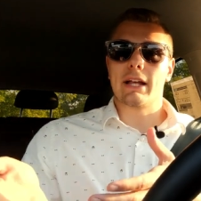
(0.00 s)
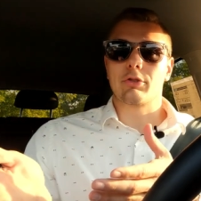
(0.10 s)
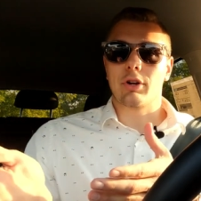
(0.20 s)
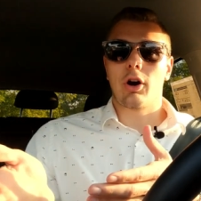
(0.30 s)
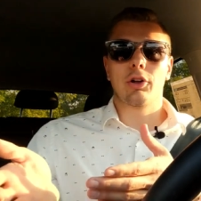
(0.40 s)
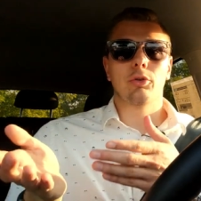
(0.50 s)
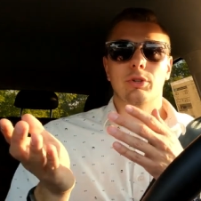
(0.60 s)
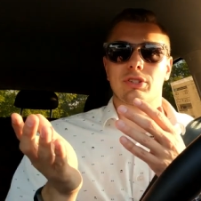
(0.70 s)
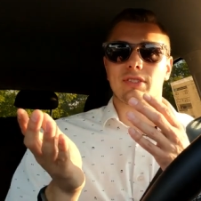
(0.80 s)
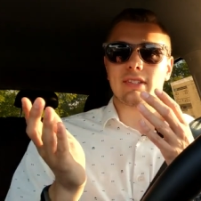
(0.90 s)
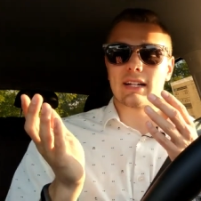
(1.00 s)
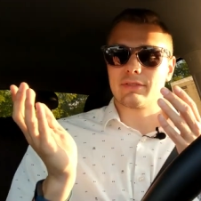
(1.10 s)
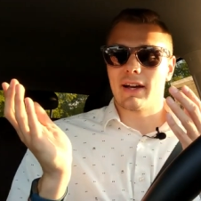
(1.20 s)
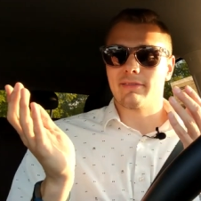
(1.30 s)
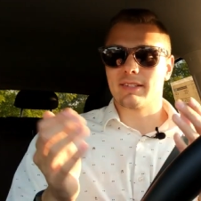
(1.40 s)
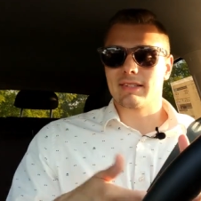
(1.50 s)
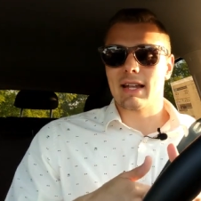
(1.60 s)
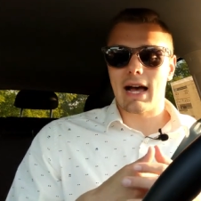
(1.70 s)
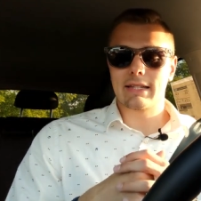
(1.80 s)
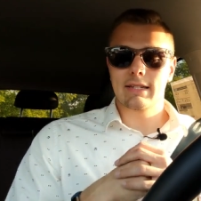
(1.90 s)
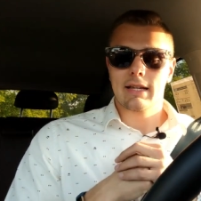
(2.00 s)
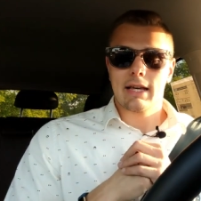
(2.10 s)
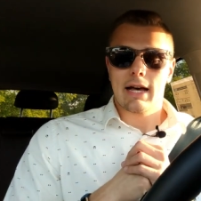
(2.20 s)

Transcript: Android Auto, which the CX5 does not.